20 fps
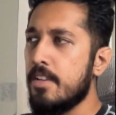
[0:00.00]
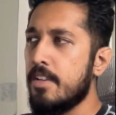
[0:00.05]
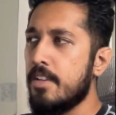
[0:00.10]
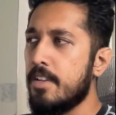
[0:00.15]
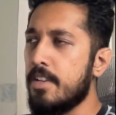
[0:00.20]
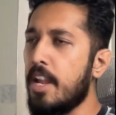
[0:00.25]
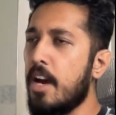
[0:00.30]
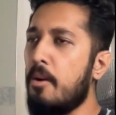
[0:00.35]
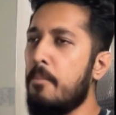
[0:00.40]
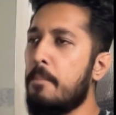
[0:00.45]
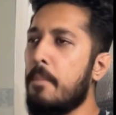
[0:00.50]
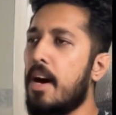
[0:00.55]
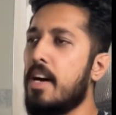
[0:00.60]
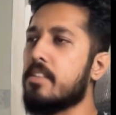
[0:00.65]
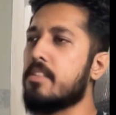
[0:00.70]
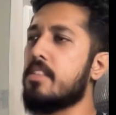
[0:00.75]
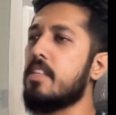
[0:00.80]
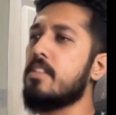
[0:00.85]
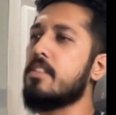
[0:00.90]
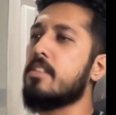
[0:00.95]
Now
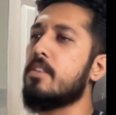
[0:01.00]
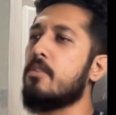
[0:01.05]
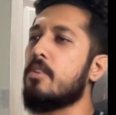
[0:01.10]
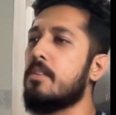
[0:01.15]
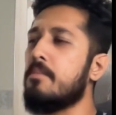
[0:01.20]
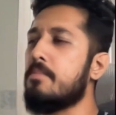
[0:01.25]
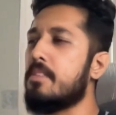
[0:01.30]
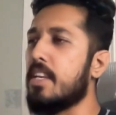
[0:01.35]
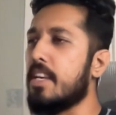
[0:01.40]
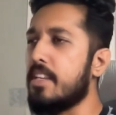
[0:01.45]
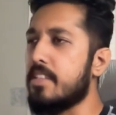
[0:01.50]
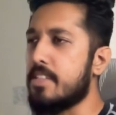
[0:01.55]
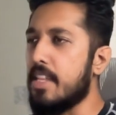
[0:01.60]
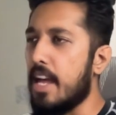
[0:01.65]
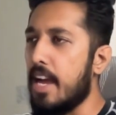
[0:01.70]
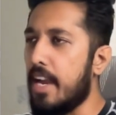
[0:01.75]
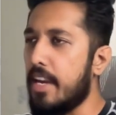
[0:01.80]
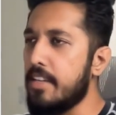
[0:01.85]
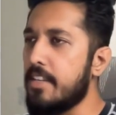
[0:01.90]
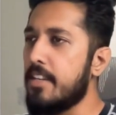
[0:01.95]
Master's theorem says
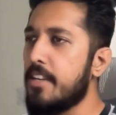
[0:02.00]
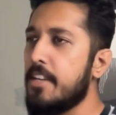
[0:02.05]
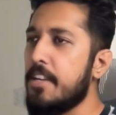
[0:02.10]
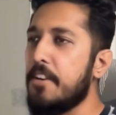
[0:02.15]
that